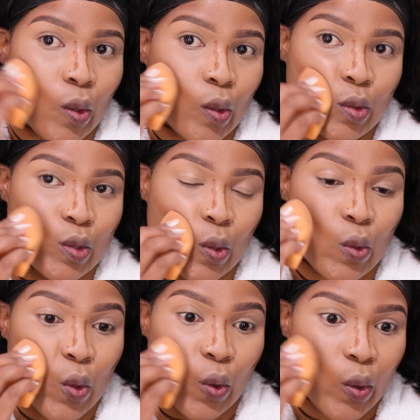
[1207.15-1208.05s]
also
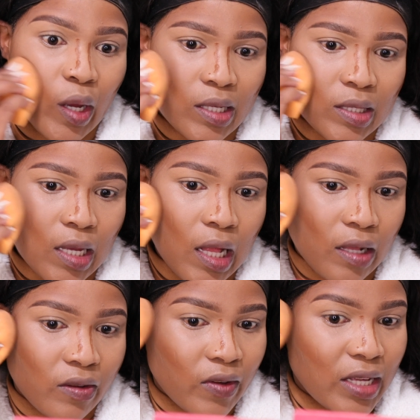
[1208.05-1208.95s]
know
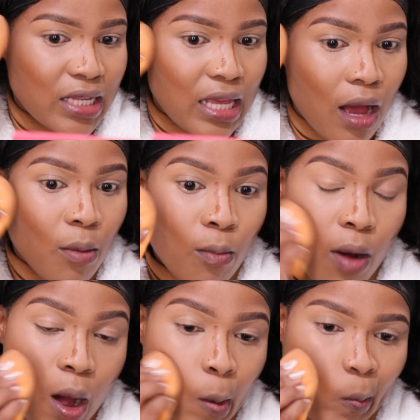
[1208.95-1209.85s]
herself, as a young
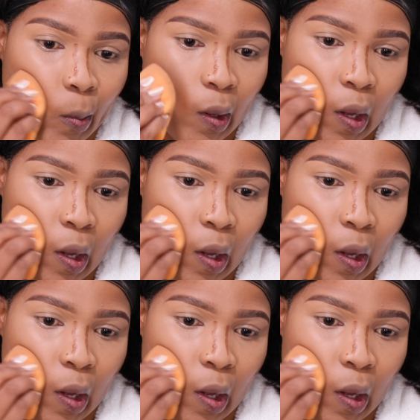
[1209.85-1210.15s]
mom